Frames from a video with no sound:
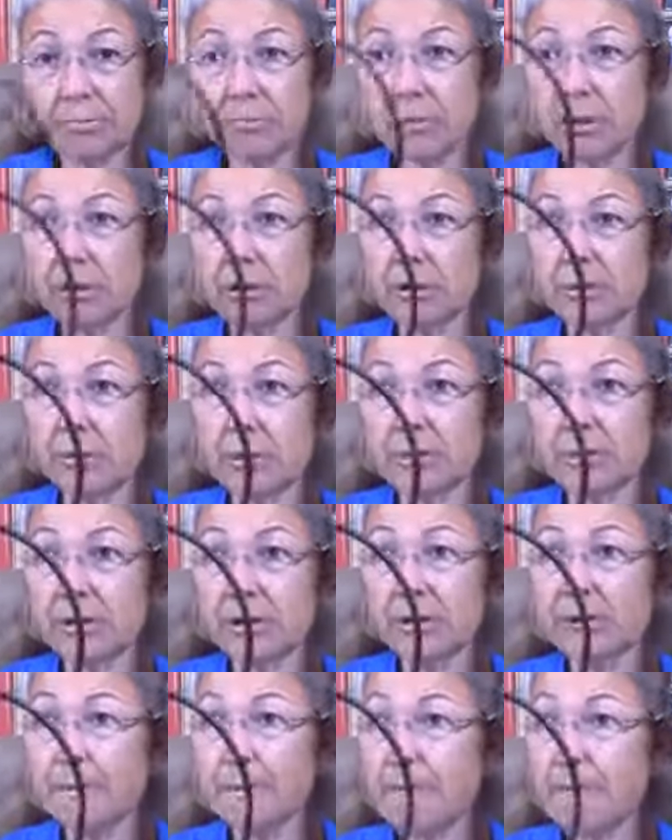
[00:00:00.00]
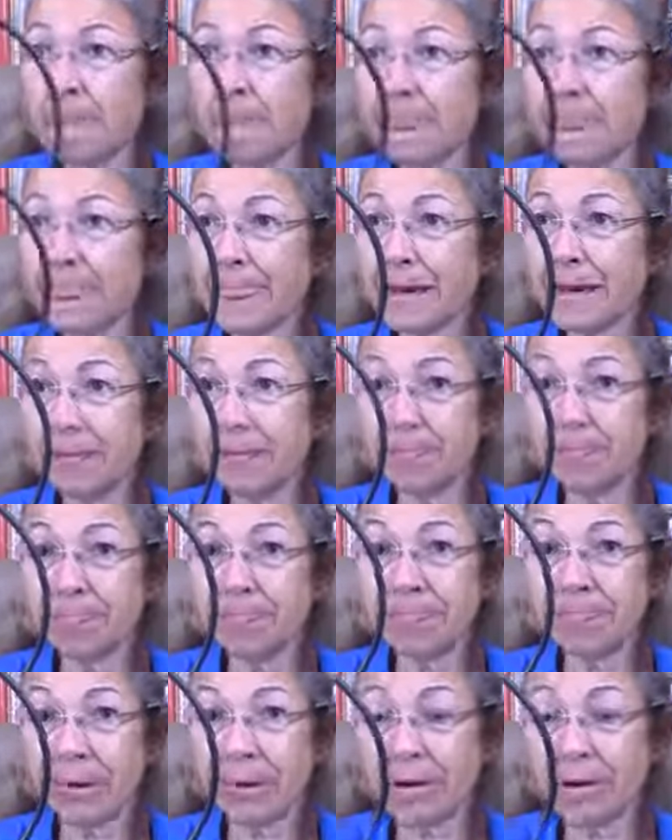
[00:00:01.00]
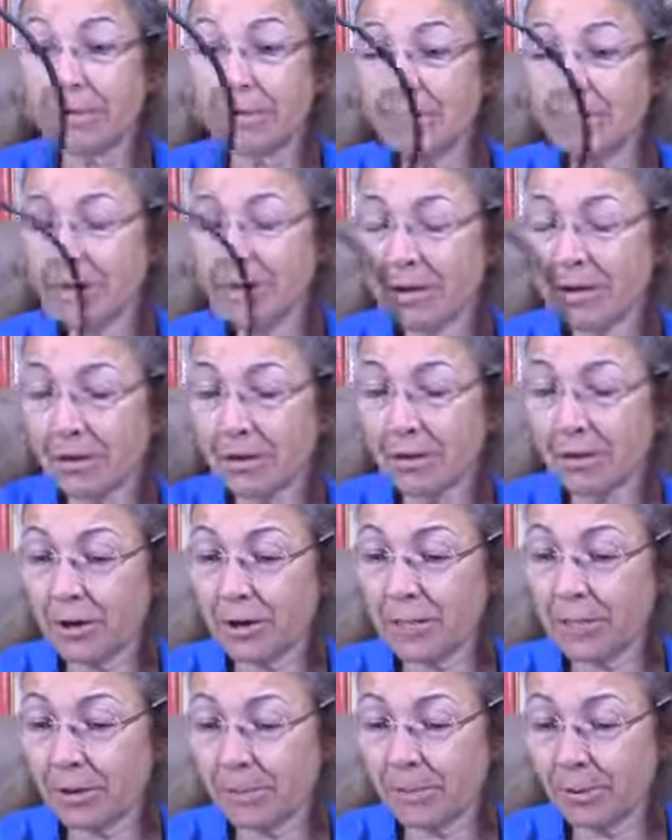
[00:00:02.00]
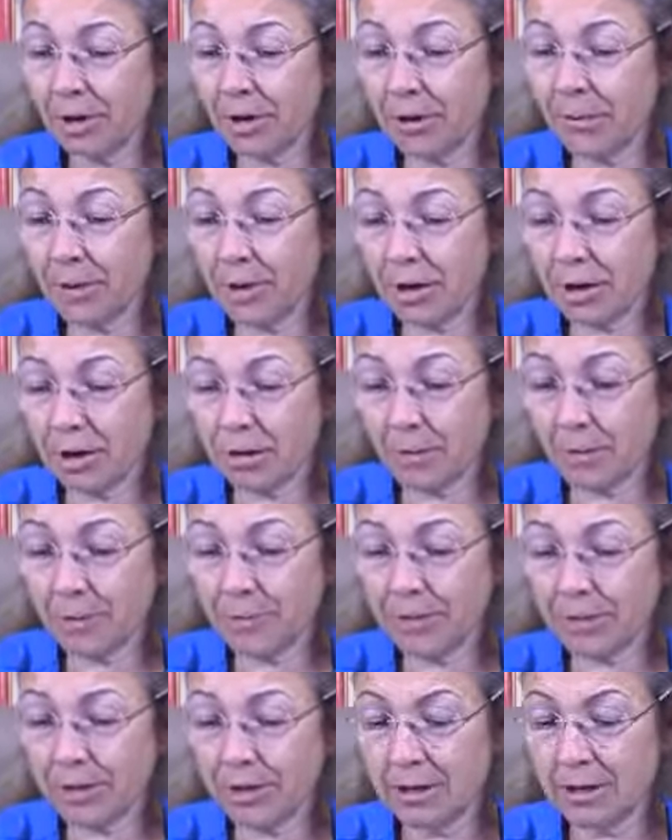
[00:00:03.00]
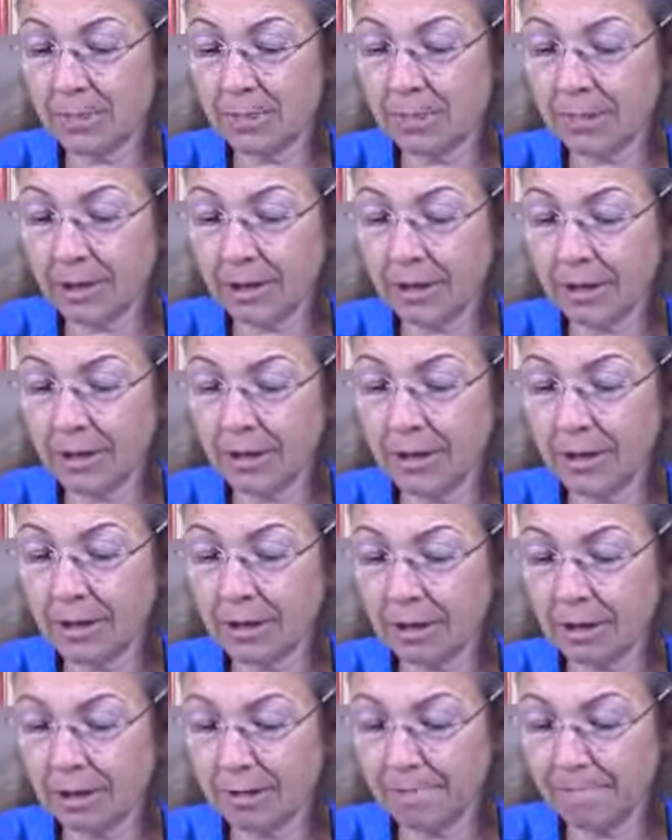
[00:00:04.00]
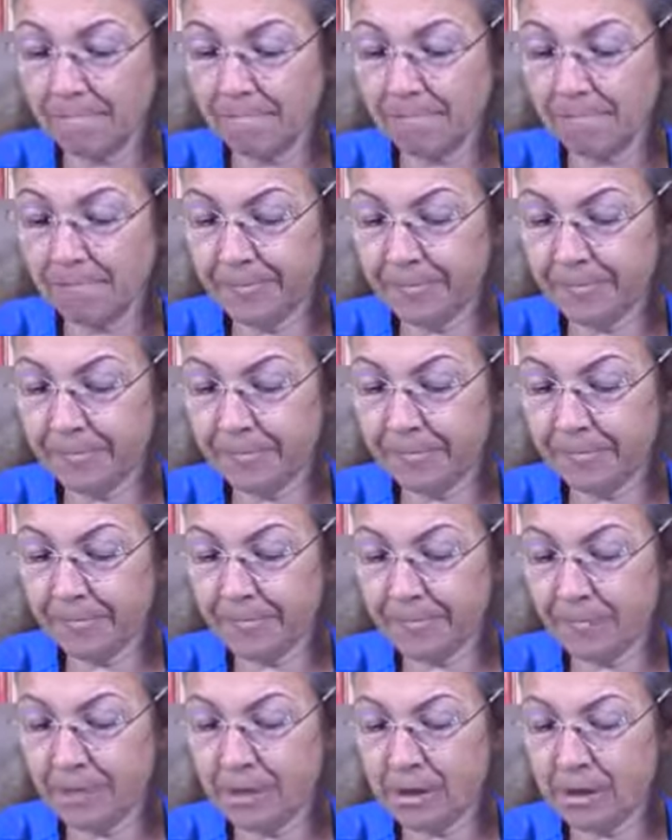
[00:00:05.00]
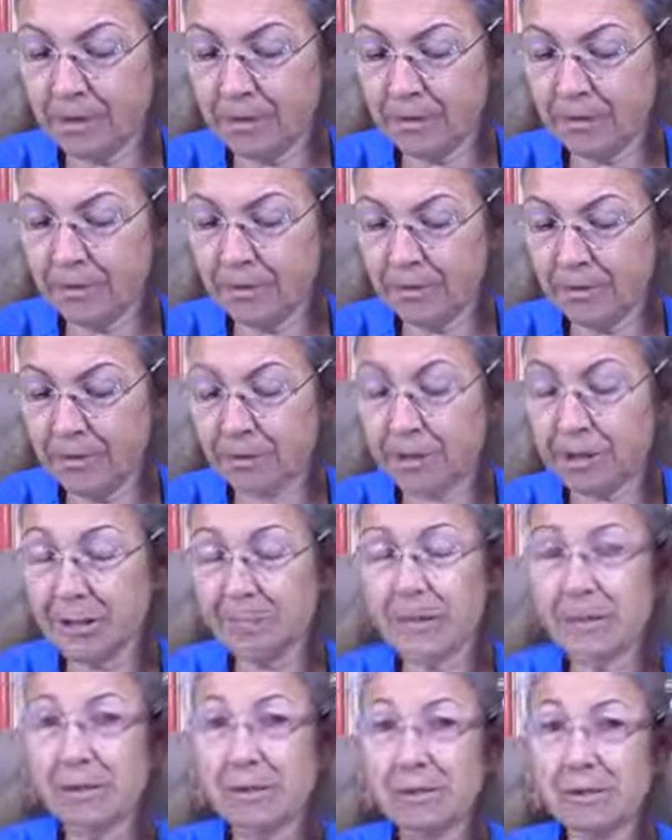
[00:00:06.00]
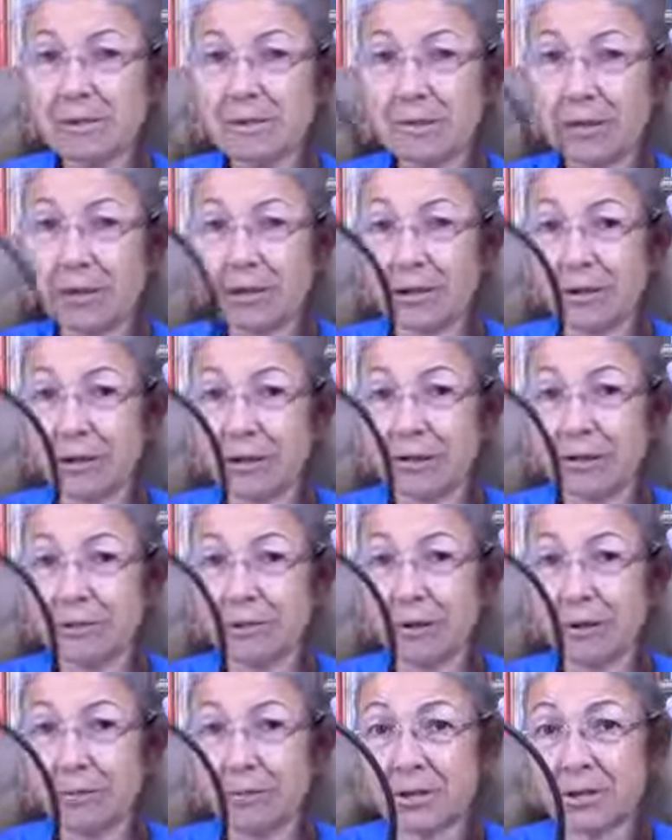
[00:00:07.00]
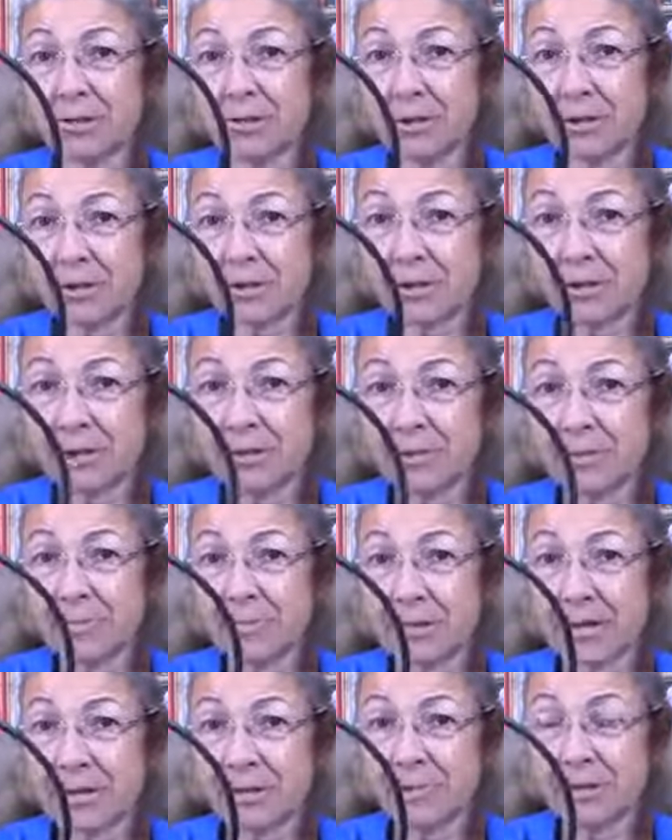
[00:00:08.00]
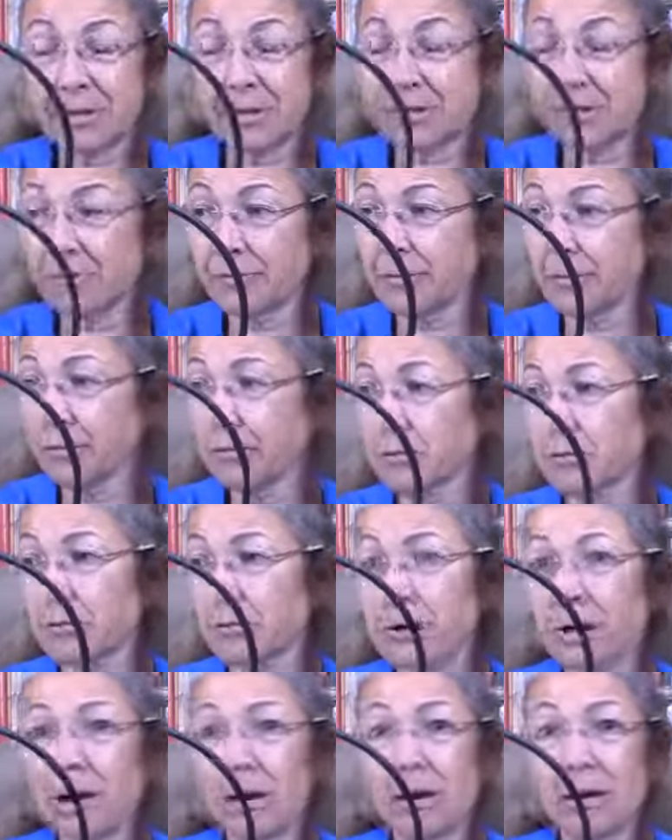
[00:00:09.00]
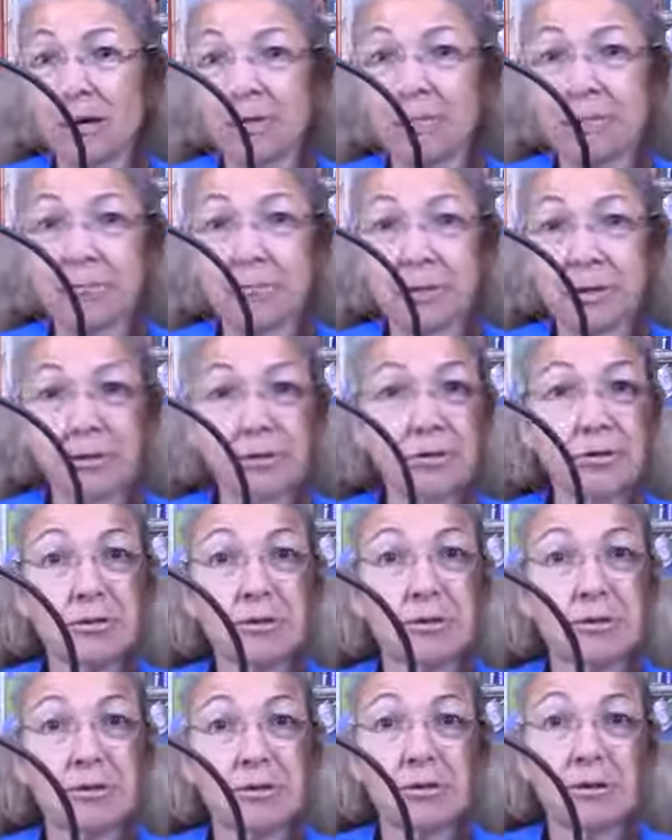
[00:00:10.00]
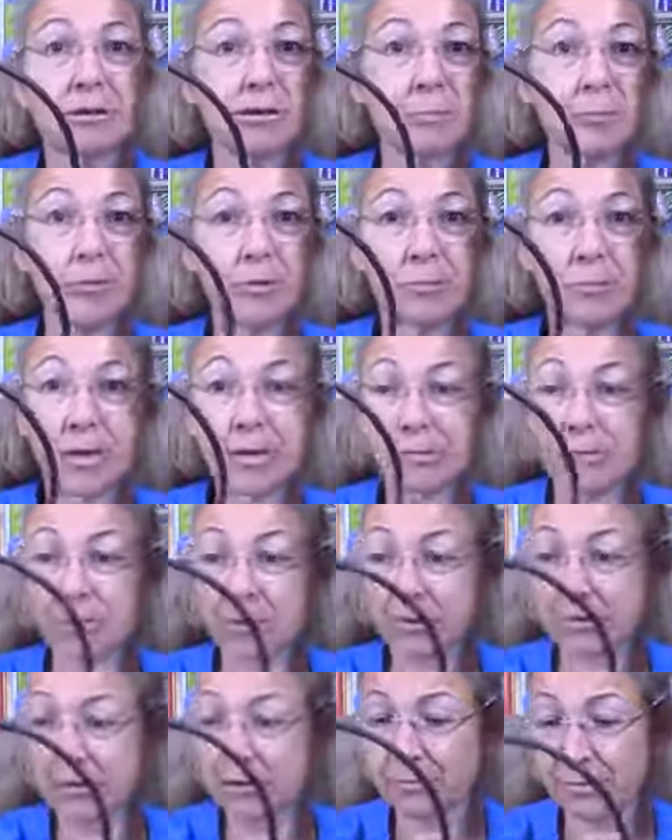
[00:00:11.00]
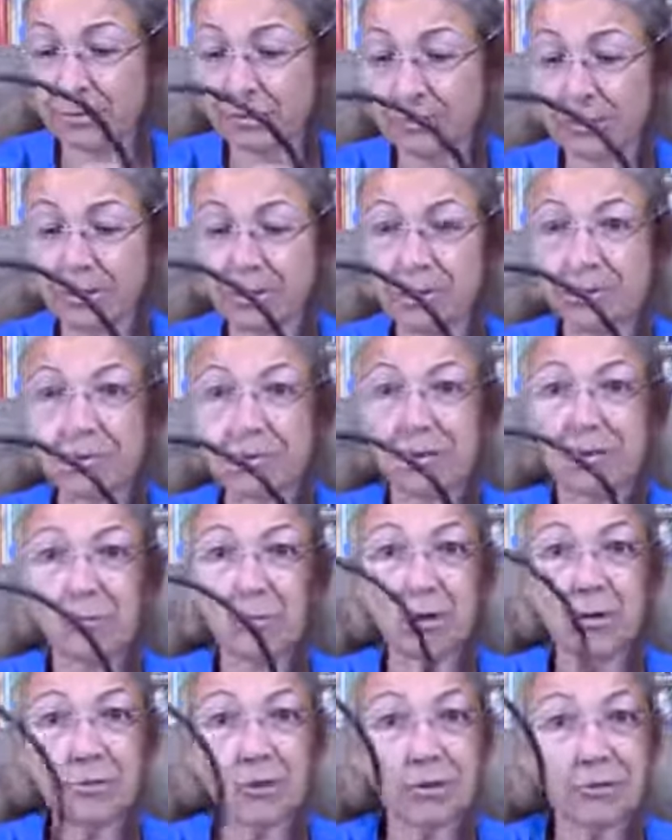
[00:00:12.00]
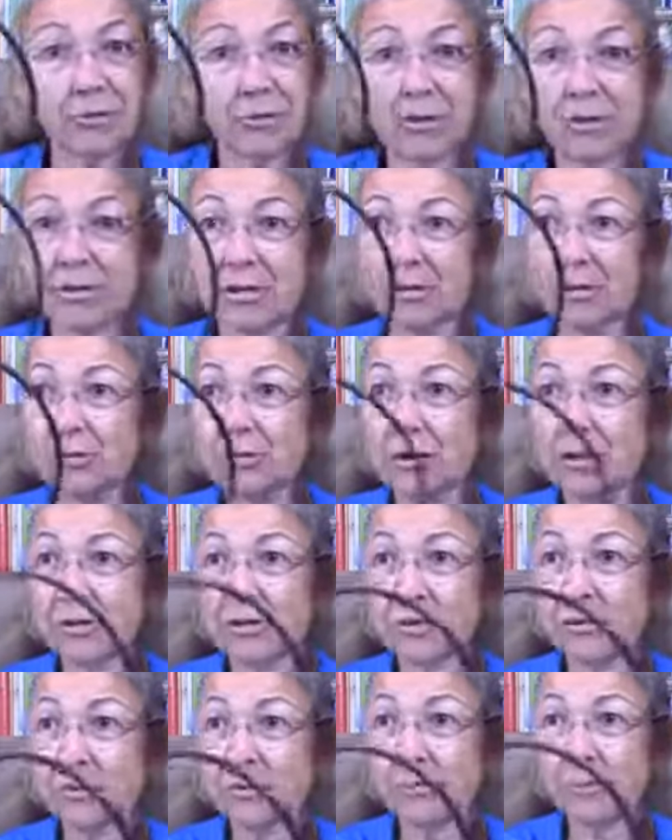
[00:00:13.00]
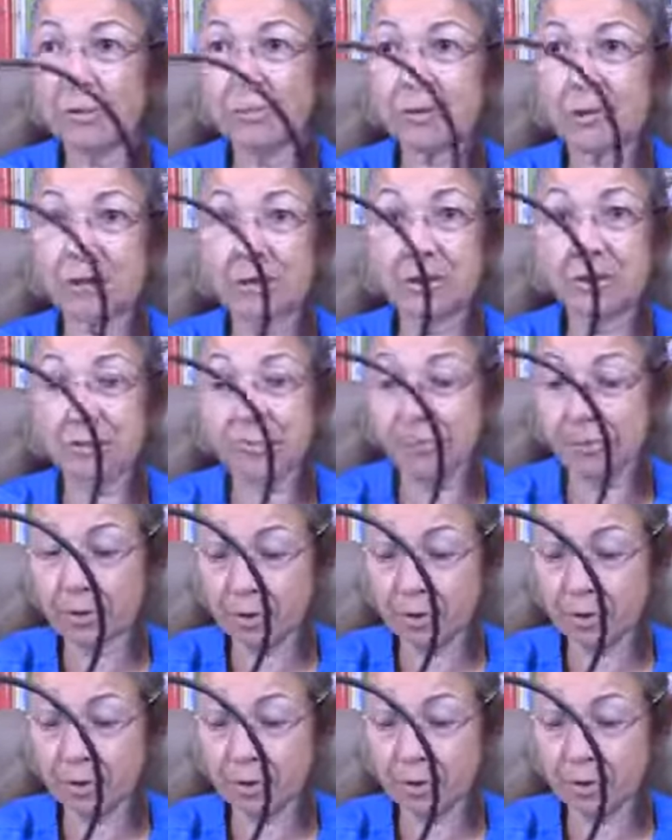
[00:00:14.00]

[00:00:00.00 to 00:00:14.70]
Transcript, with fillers: uh, website and bought it. And I thought about putting them on our website, but um, they're expensive, and I don't get much of a discount to buy it myself, so I'm just, and I wouldn't make much on them, so I just said, well, I'll just send you guys to their website. It's a pretty